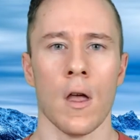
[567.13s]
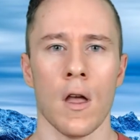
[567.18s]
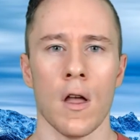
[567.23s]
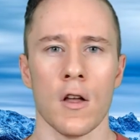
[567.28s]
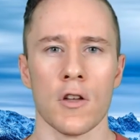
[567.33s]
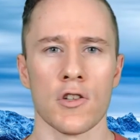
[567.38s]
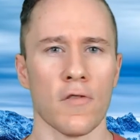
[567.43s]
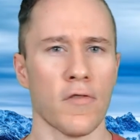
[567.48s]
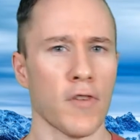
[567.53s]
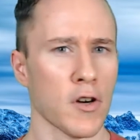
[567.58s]

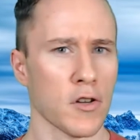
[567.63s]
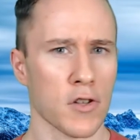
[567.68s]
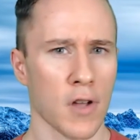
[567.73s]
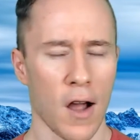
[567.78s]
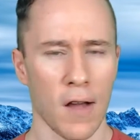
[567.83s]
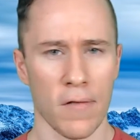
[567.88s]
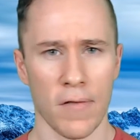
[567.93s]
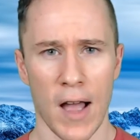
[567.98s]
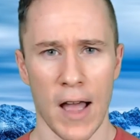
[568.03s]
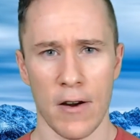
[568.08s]
So first
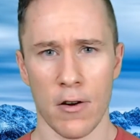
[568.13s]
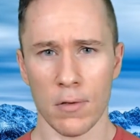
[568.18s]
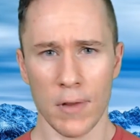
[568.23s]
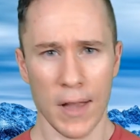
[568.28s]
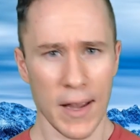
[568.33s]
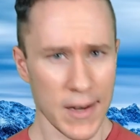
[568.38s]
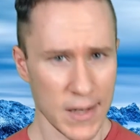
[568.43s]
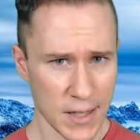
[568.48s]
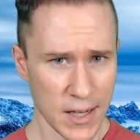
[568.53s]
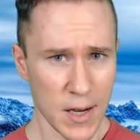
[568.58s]
off, I don't
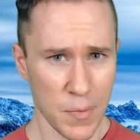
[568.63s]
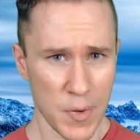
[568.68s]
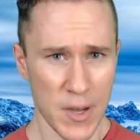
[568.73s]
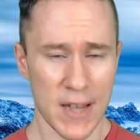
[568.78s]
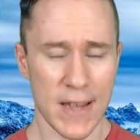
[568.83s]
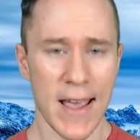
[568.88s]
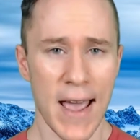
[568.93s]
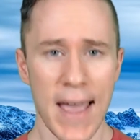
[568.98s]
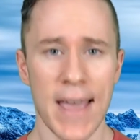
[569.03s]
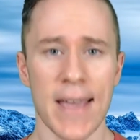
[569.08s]
like
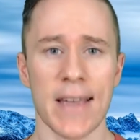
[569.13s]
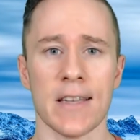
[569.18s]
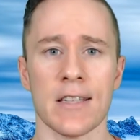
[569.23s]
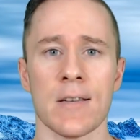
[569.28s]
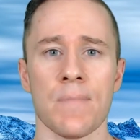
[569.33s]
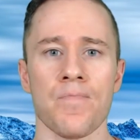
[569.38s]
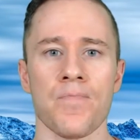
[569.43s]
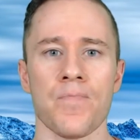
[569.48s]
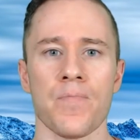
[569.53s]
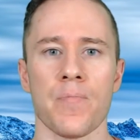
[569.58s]
TPKs,
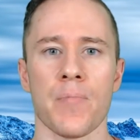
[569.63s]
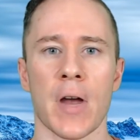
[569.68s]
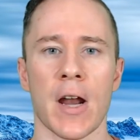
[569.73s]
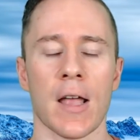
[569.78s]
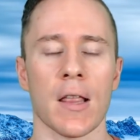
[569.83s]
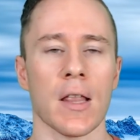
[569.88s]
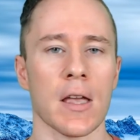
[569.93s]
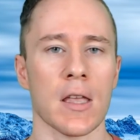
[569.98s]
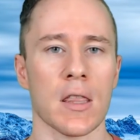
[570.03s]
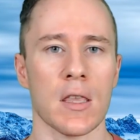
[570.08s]
but I
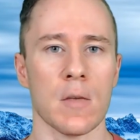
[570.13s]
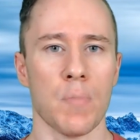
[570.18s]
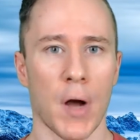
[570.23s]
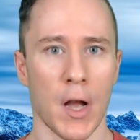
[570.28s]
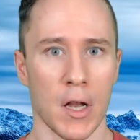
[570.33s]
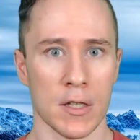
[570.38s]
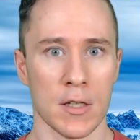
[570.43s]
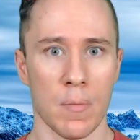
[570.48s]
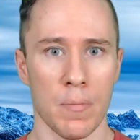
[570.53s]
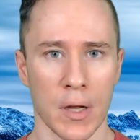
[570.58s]
like the
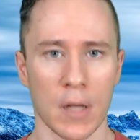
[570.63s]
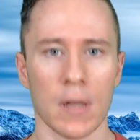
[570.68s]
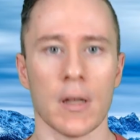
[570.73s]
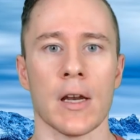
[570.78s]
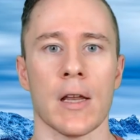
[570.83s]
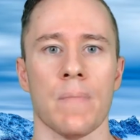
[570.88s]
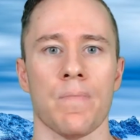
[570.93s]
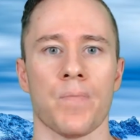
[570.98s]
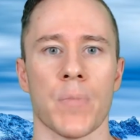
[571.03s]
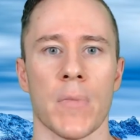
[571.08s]

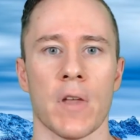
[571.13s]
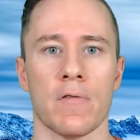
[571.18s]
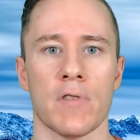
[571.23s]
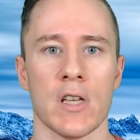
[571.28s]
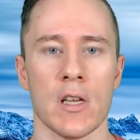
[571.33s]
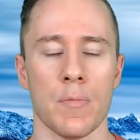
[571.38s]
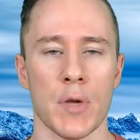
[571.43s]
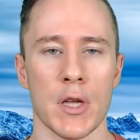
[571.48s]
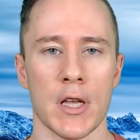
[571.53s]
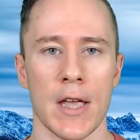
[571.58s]
possibility of
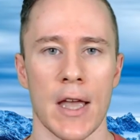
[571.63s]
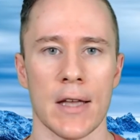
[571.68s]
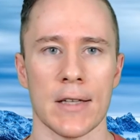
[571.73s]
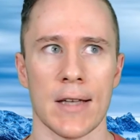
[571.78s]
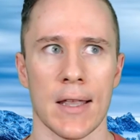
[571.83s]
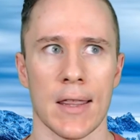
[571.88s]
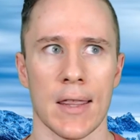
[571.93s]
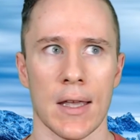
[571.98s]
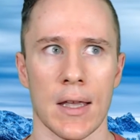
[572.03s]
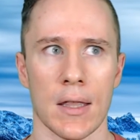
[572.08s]
TPKs. I
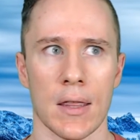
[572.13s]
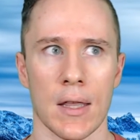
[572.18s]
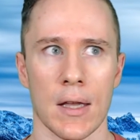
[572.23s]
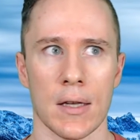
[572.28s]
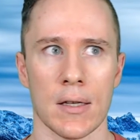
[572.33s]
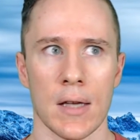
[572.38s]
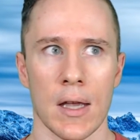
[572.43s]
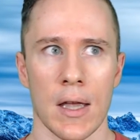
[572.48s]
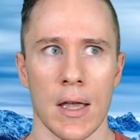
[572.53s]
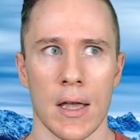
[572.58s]
think
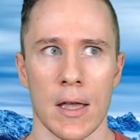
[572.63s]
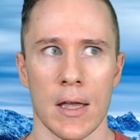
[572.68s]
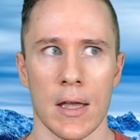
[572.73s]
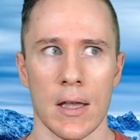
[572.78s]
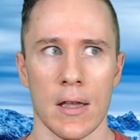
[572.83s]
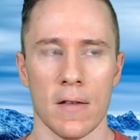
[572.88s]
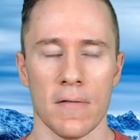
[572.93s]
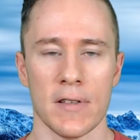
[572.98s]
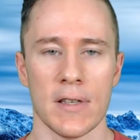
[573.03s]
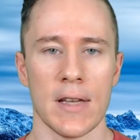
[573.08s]
that
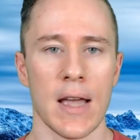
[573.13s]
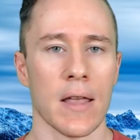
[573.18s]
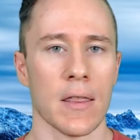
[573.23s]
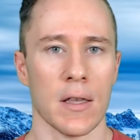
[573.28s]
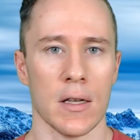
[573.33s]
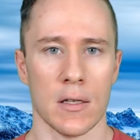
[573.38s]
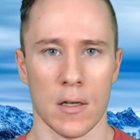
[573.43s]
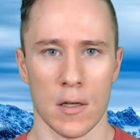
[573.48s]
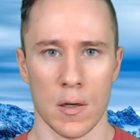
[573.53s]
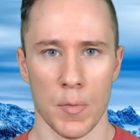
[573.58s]
if death
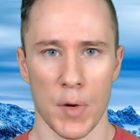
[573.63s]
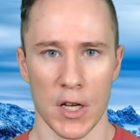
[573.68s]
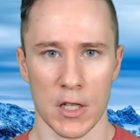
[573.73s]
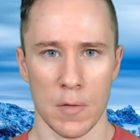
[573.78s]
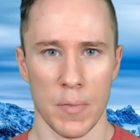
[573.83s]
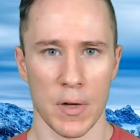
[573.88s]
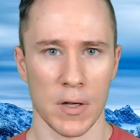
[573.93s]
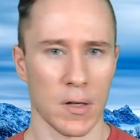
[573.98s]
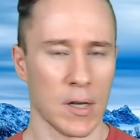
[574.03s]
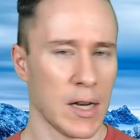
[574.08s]
isn't a
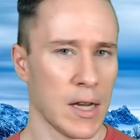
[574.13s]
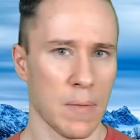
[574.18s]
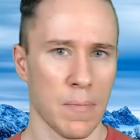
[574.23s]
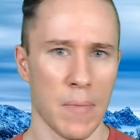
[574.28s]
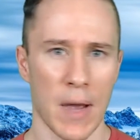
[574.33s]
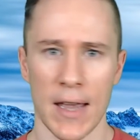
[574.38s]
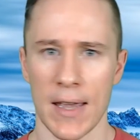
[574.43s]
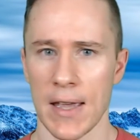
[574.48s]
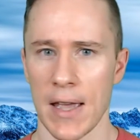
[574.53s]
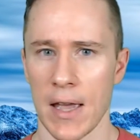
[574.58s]
possibility in
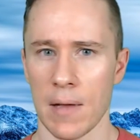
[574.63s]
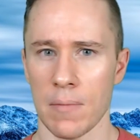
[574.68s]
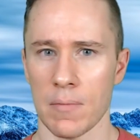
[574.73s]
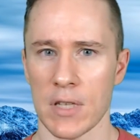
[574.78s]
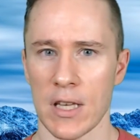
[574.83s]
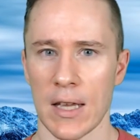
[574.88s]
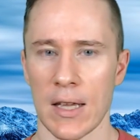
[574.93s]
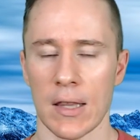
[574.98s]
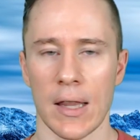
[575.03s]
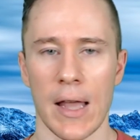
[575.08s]
my games,
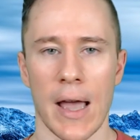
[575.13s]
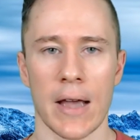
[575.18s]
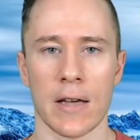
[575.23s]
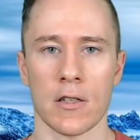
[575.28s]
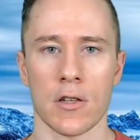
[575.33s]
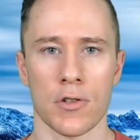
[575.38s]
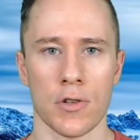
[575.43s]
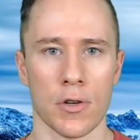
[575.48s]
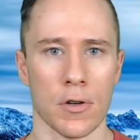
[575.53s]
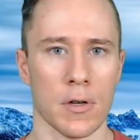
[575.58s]
it lacks a
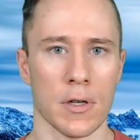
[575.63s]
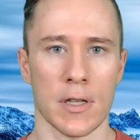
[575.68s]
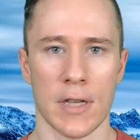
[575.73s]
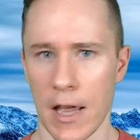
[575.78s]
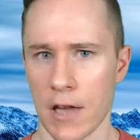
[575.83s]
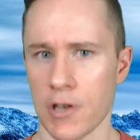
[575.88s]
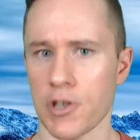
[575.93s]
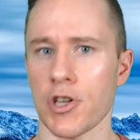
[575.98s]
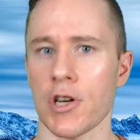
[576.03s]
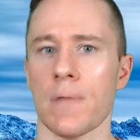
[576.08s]
certain
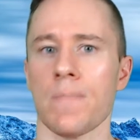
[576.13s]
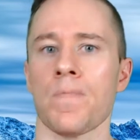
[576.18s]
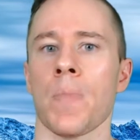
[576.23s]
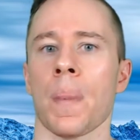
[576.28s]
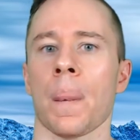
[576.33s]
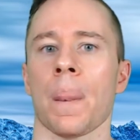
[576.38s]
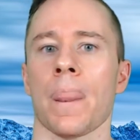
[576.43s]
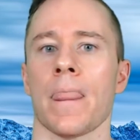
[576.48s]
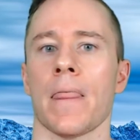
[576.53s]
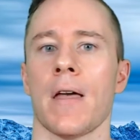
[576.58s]
tension
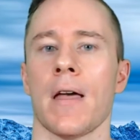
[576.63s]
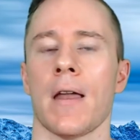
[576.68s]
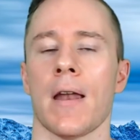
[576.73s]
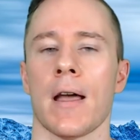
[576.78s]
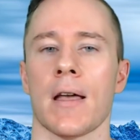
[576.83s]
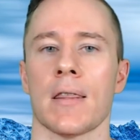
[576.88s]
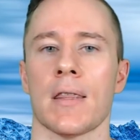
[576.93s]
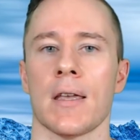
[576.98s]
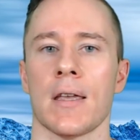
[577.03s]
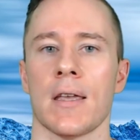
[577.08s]
that I
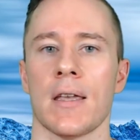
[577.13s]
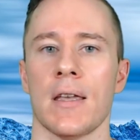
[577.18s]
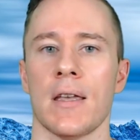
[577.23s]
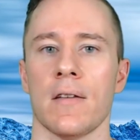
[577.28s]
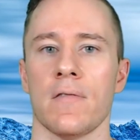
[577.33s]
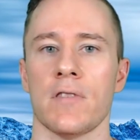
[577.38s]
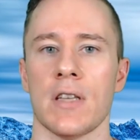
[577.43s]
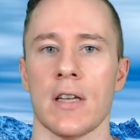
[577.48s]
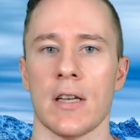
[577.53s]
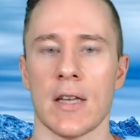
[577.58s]
think
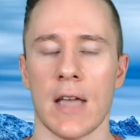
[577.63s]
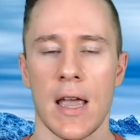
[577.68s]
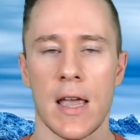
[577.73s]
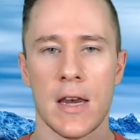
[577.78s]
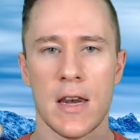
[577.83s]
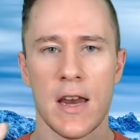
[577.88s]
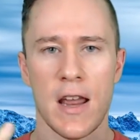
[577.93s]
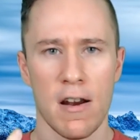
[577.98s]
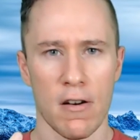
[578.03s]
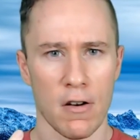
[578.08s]
gives it a
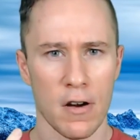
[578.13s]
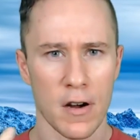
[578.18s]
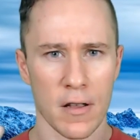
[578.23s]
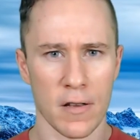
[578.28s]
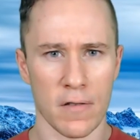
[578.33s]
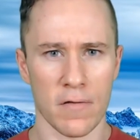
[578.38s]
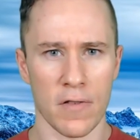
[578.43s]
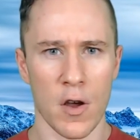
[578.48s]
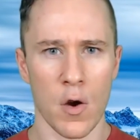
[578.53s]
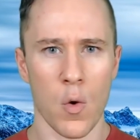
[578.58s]

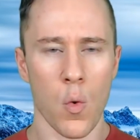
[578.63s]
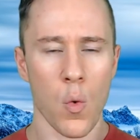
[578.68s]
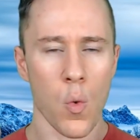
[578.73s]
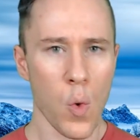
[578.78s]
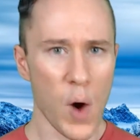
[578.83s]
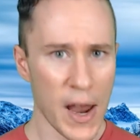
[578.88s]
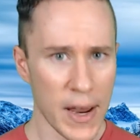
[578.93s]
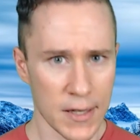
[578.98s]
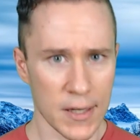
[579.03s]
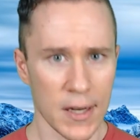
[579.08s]
narrative
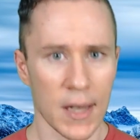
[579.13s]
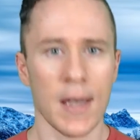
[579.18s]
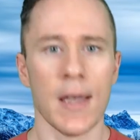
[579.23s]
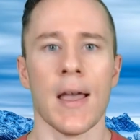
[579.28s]
weight.